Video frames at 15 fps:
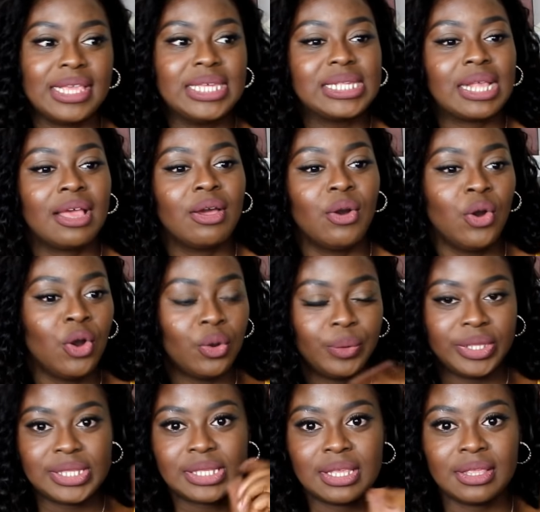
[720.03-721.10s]
he's like, oh,
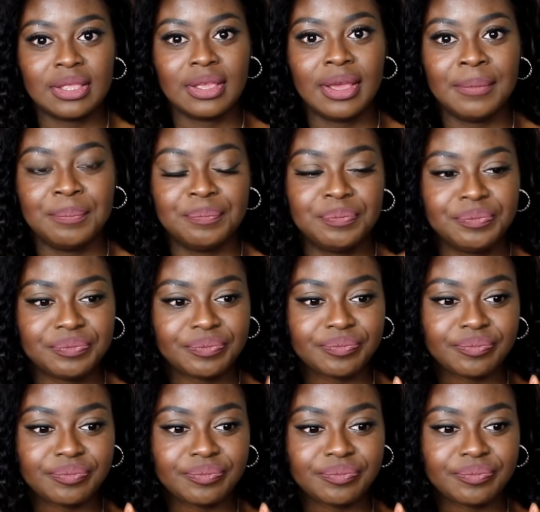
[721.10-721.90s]
it's an